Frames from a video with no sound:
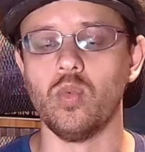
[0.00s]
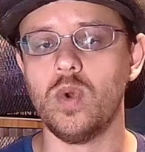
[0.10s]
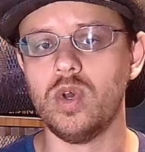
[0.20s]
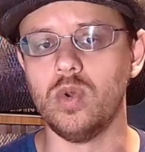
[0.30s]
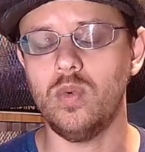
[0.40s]

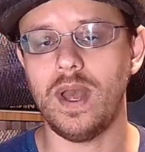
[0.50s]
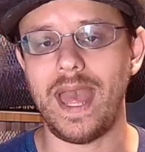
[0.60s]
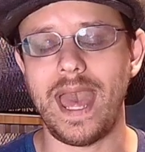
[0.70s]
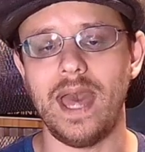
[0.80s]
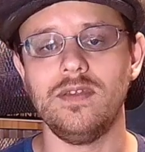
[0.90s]
Wu
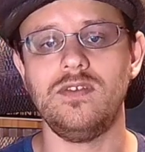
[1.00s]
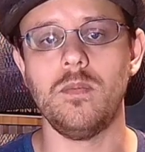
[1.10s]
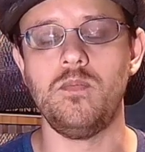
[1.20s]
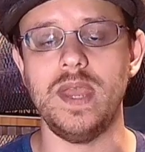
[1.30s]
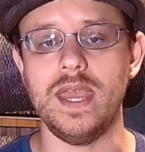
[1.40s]
had to
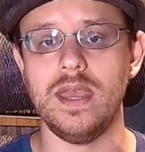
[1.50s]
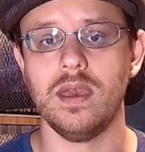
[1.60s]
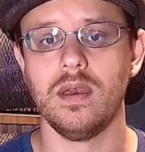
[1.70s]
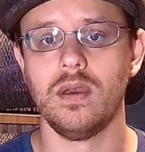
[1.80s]
be